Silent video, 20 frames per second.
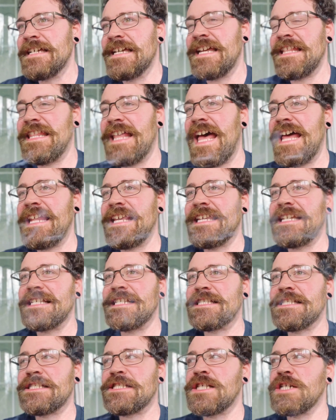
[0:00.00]
And that
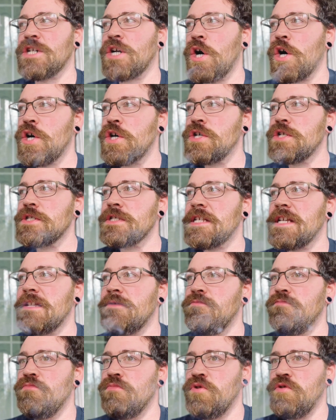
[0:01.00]
is cigars
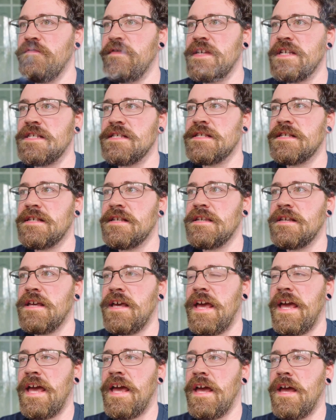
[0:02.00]
and movies.
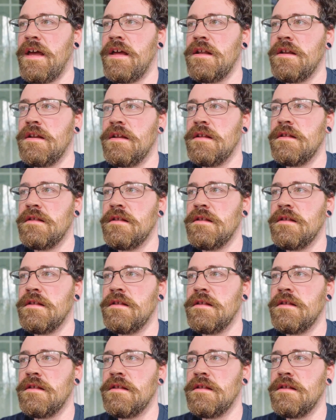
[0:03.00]
And